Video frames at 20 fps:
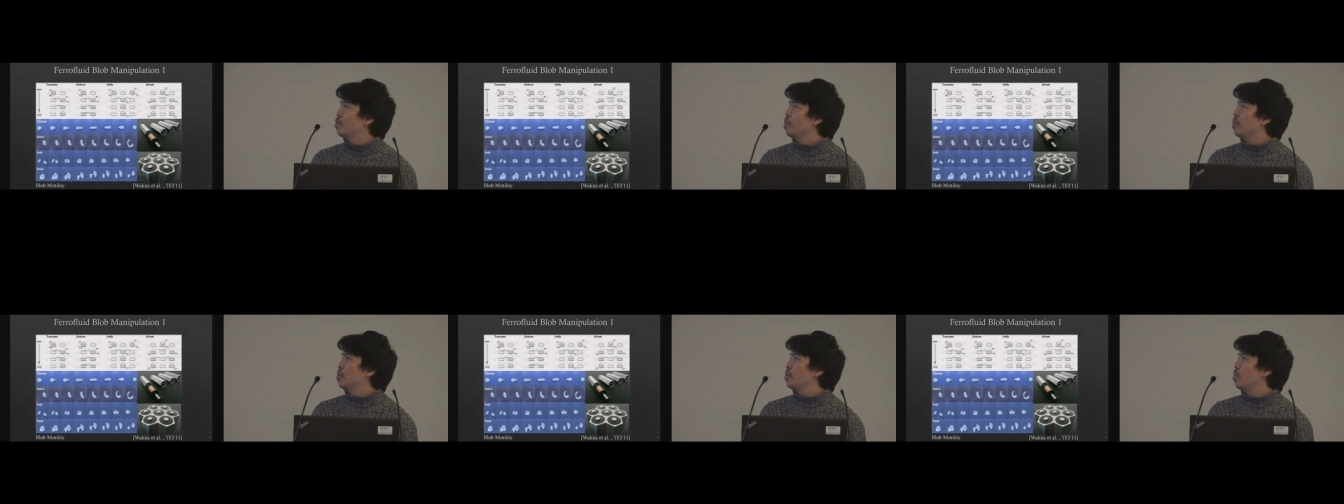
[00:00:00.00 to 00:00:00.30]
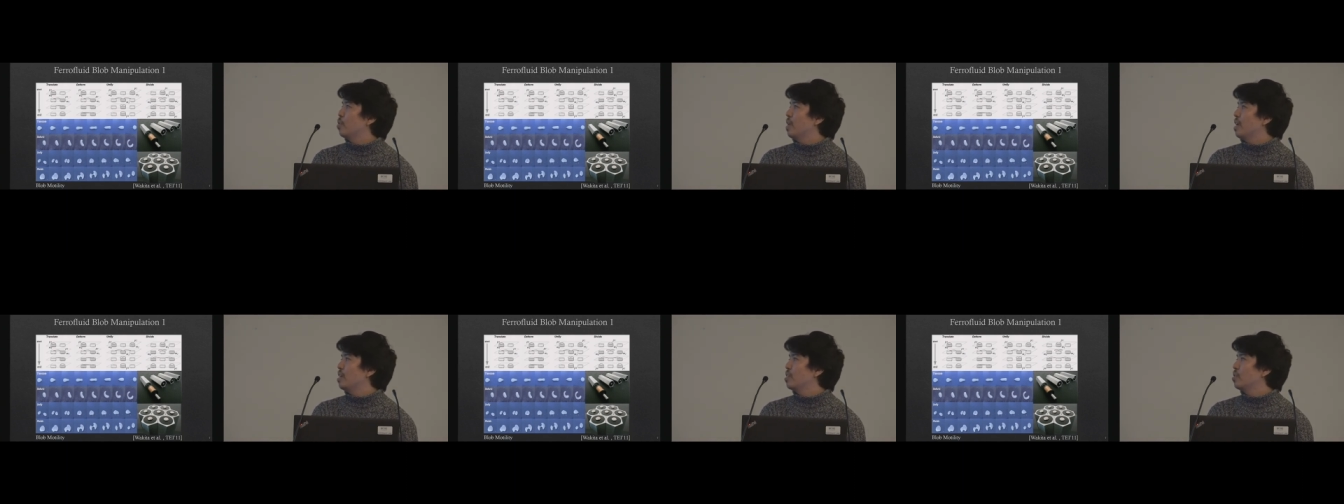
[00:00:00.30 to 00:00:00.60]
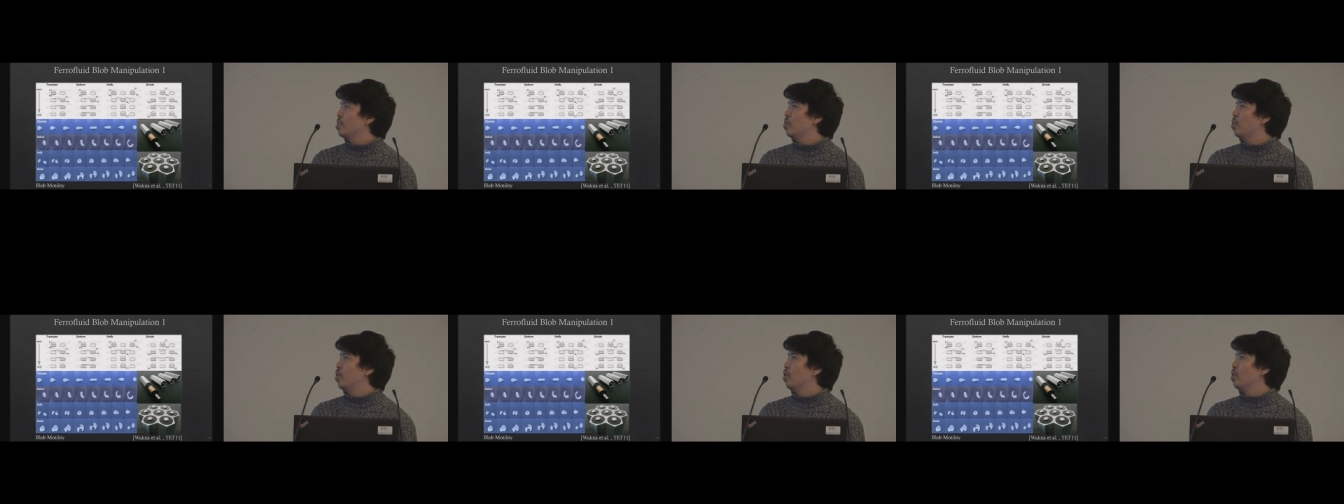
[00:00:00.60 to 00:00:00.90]
to
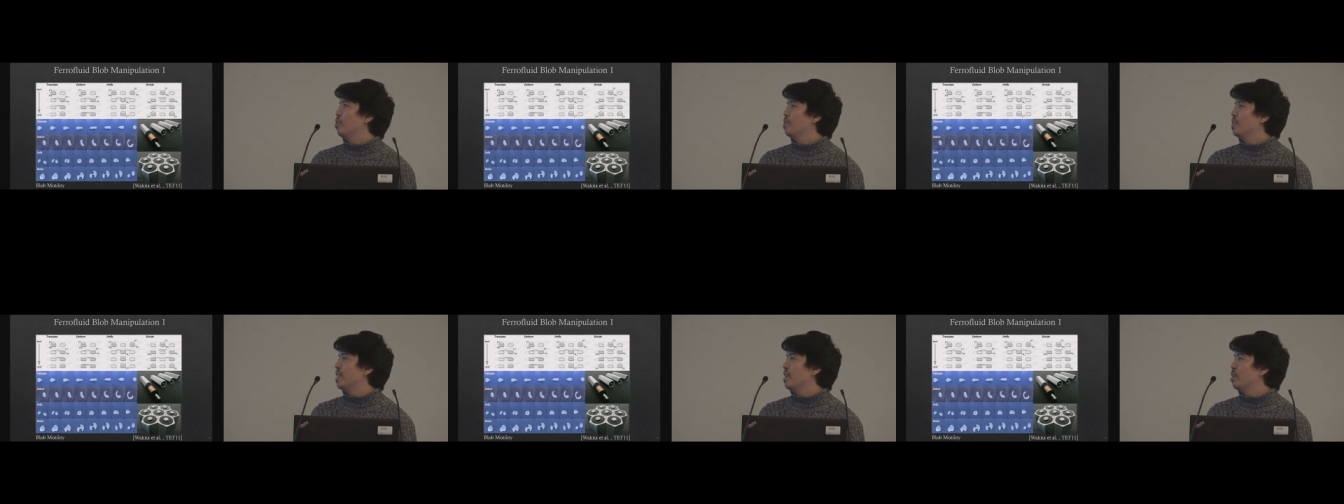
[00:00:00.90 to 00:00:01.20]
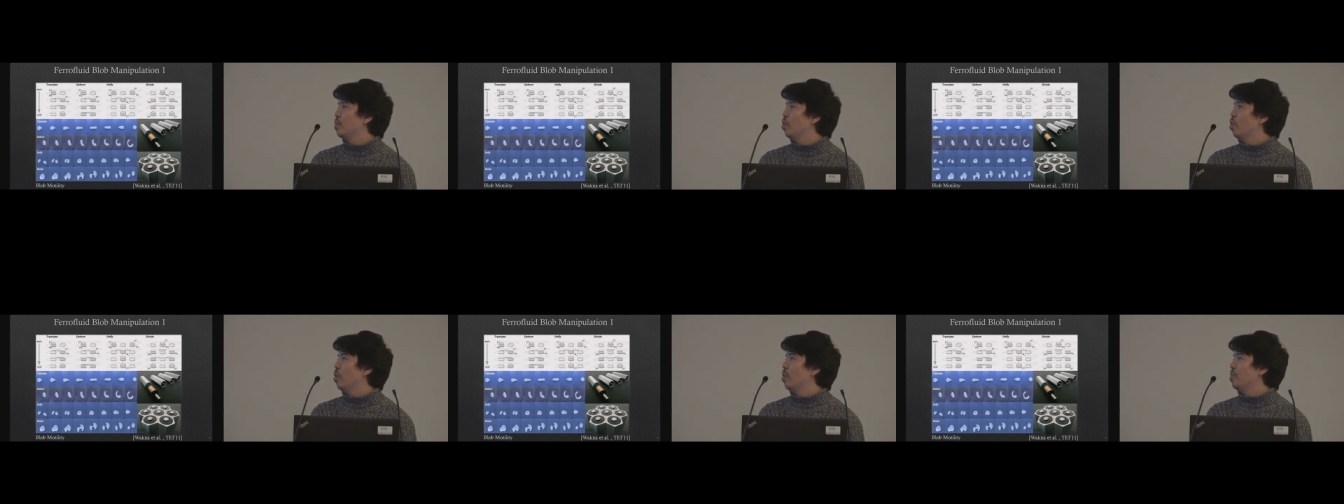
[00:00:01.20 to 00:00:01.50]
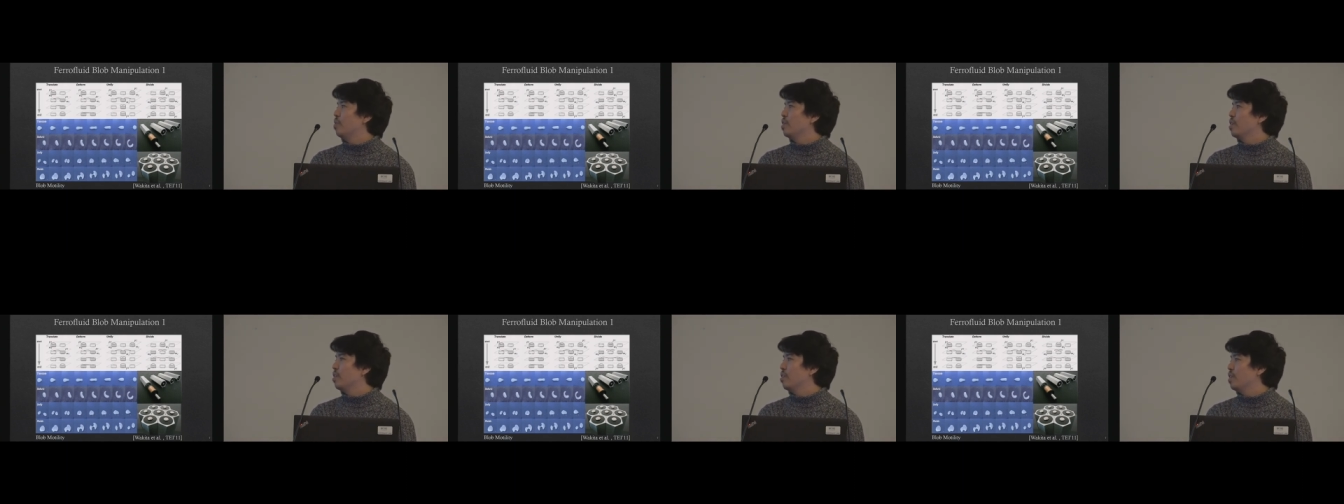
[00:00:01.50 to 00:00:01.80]
transform,
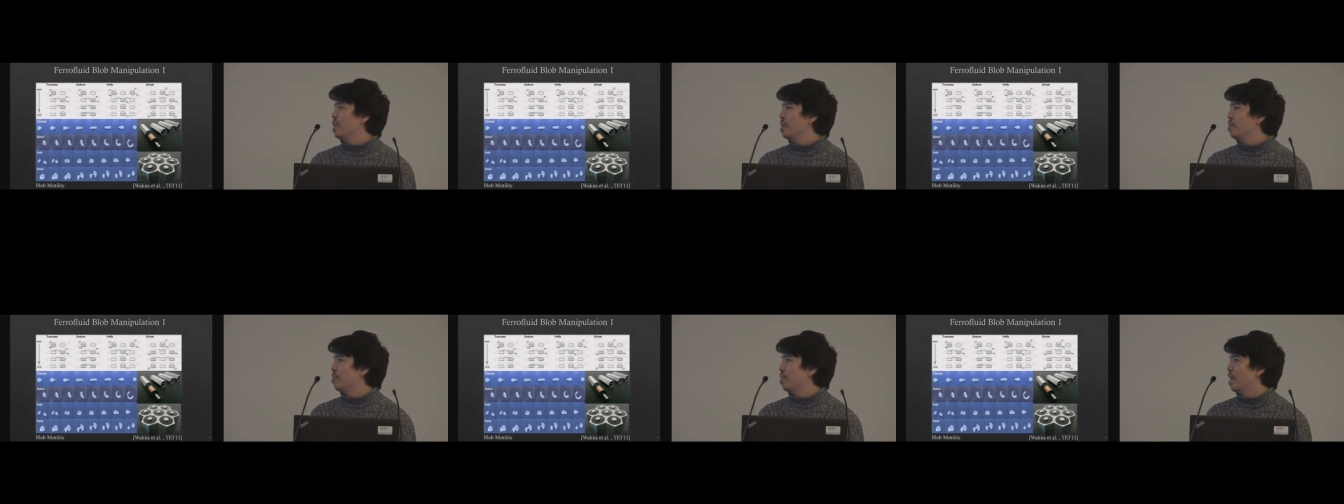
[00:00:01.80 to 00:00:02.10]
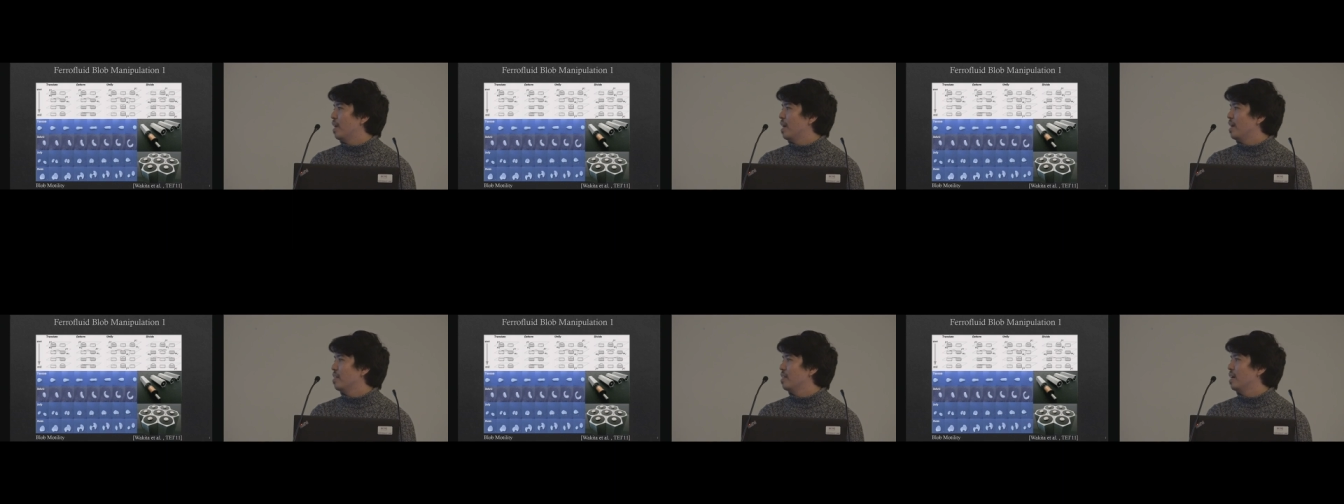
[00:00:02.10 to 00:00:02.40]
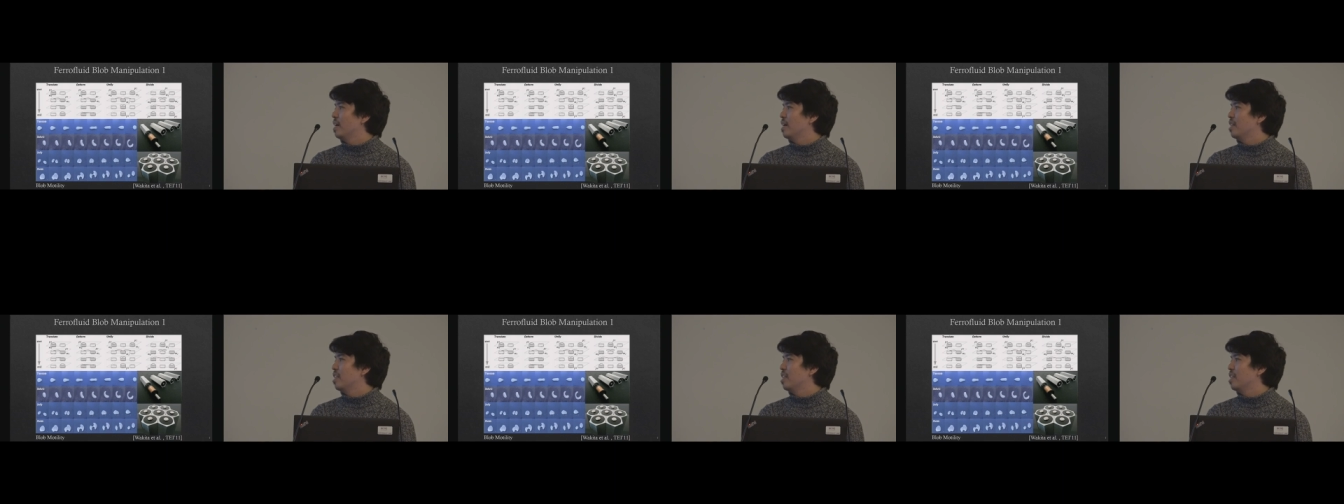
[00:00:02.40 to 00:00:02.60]
deform, unify,